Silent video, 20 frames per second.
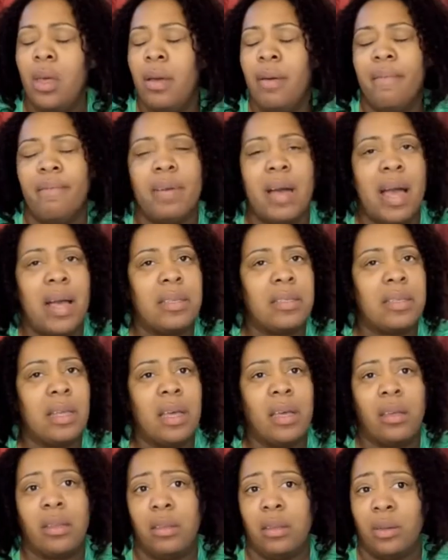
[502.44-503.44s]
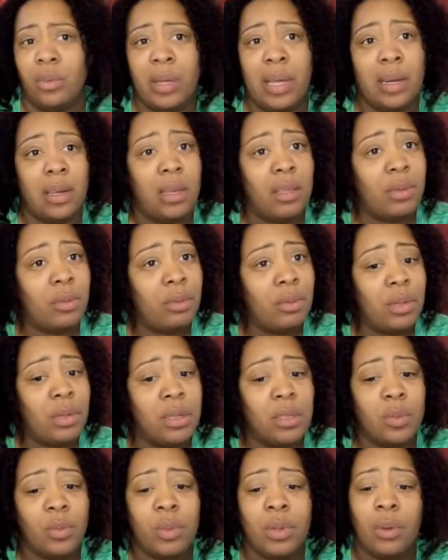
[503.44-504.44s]
Vi's like, look, we got to get through
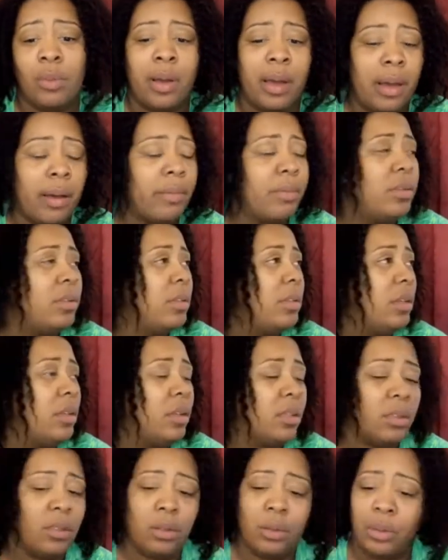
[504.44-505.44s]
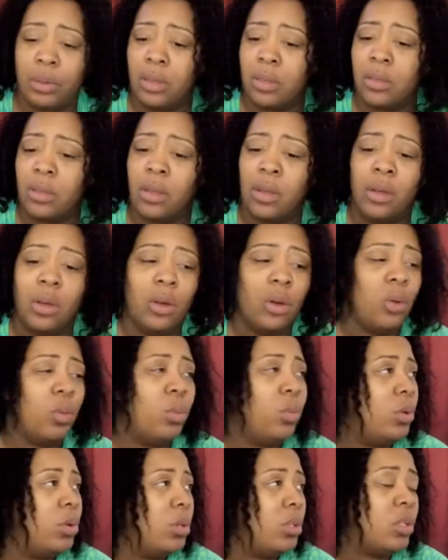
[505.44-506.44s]
this. We don't have to get through this.
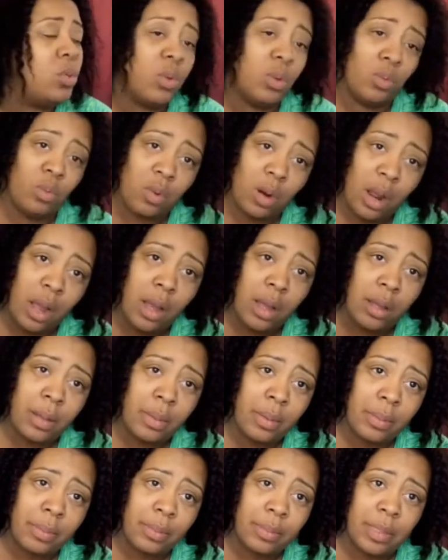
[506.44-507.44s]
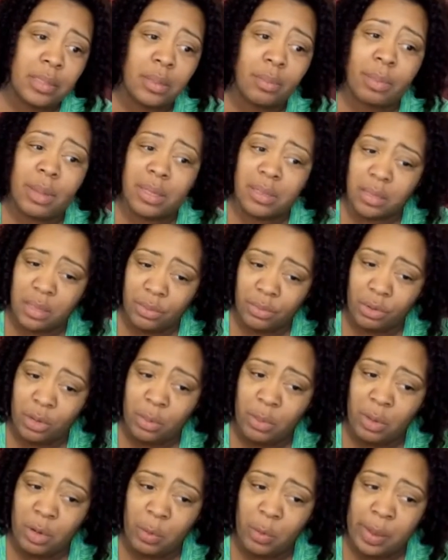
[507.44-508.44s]
Wood is with Ra. That's the best thing for
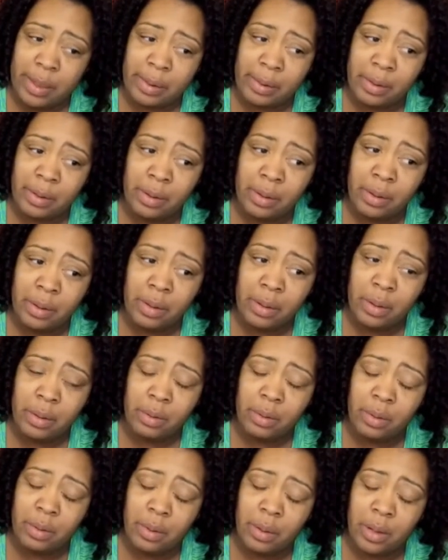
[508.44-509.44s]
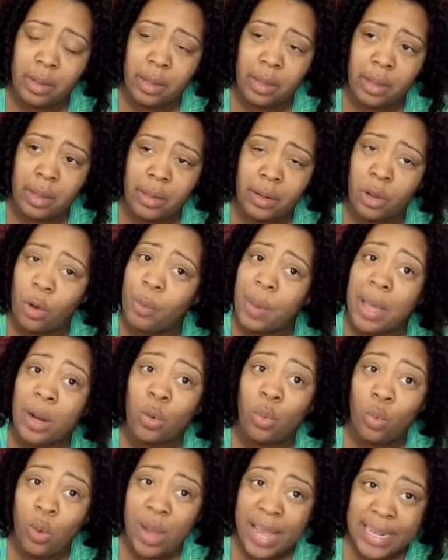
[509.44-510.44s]
him, no matter. And no matter
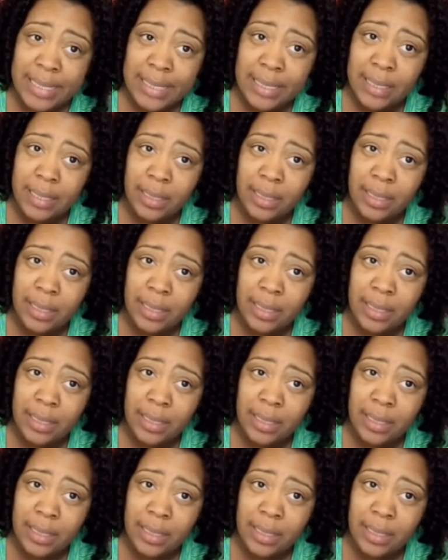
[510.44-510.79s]
what.